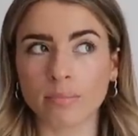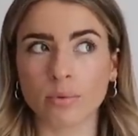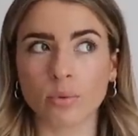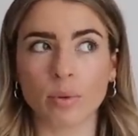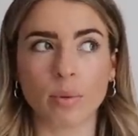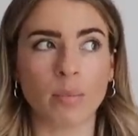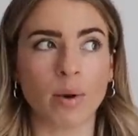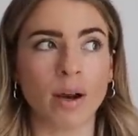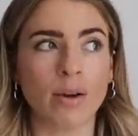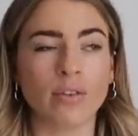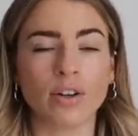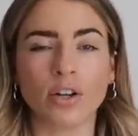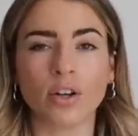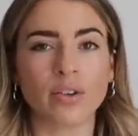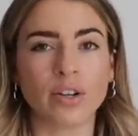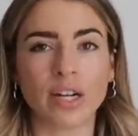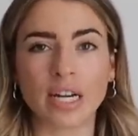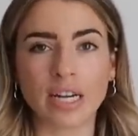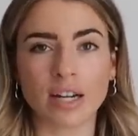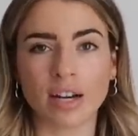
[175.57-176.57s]
swimwear if I
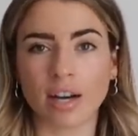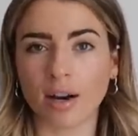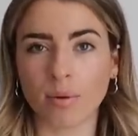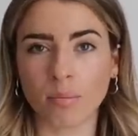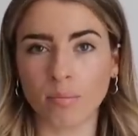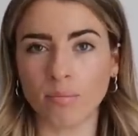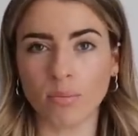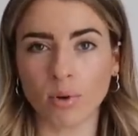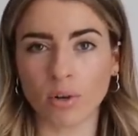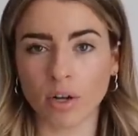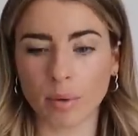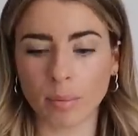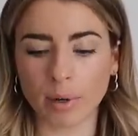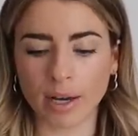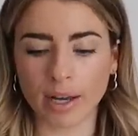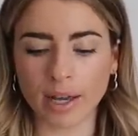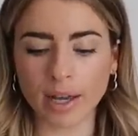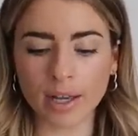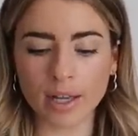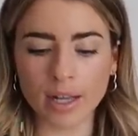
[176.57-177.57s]
don't need it I'm not gonna
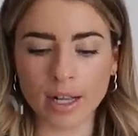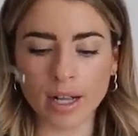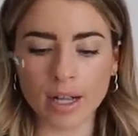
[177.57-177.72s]
buy it